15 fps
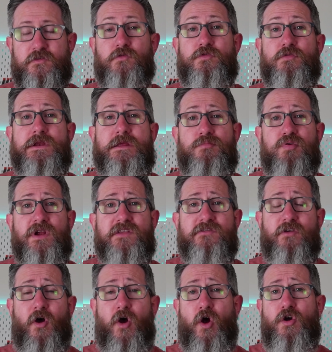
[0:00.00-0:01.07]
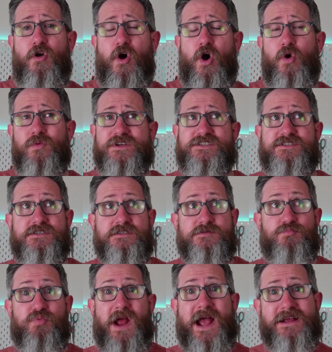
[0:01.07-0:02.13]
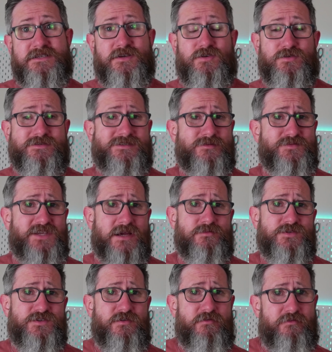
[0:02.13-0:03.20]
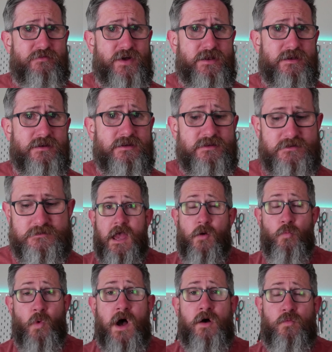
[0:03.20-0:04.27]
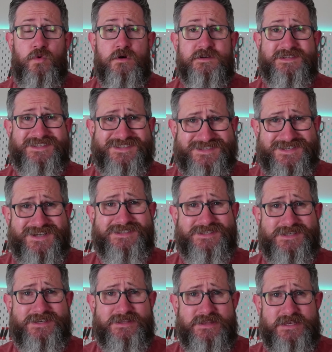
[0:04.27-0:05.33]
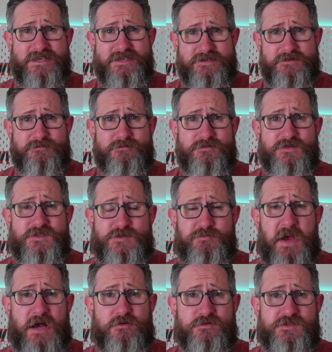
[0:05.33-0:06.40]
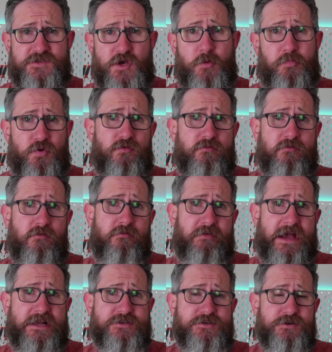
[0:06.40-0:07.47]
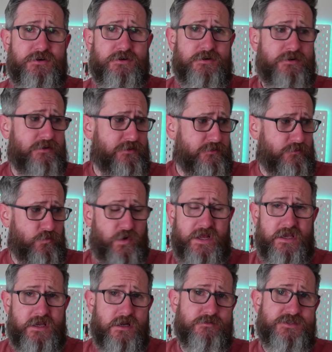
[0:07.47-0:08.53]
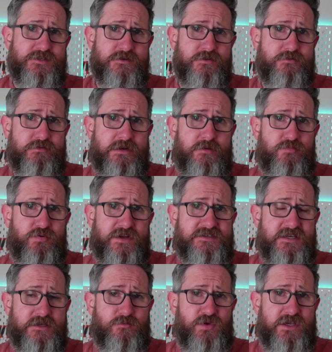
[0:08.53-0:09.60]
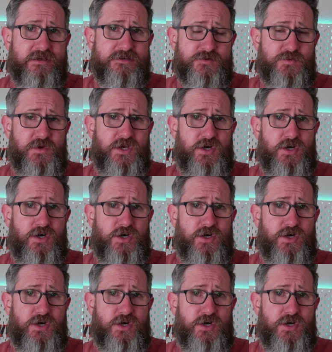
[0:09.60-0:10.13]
So 3D prints aren't always just practical. Sometimes they're fun. And while we're discussing the spouse approval factor when it comes to 3D printing, because we